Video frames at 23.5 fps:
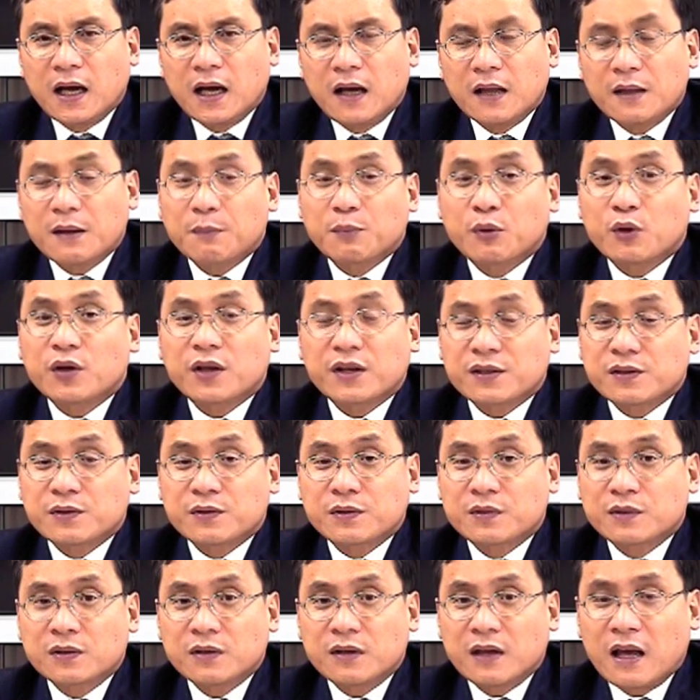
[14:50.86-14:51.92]
the
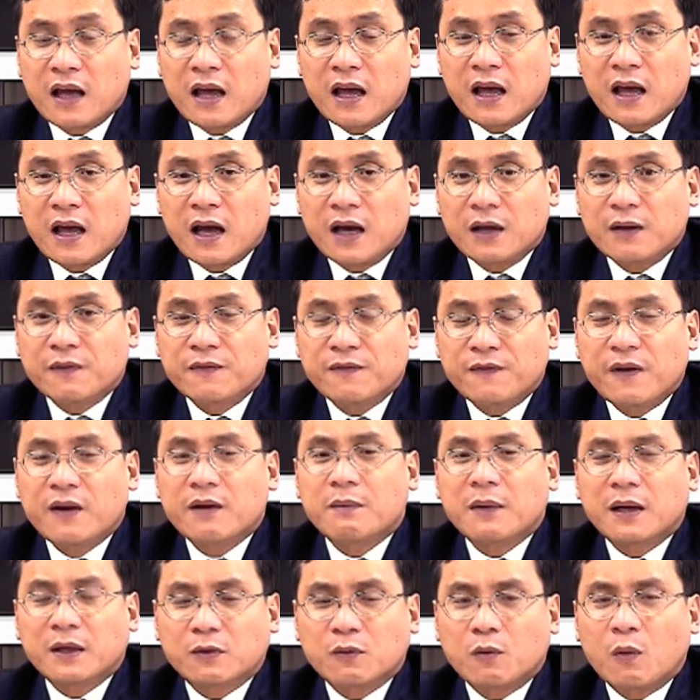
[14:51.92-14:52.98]
products had a very
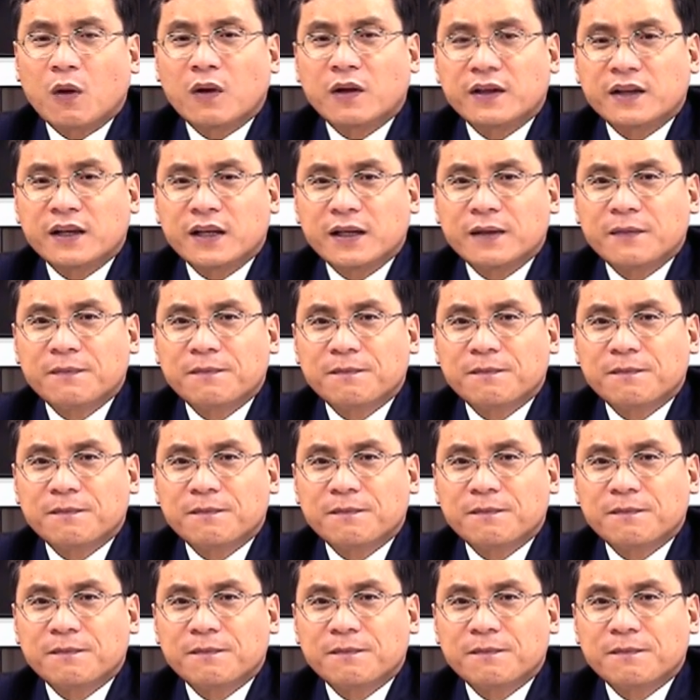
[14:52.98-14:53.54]
bad quality.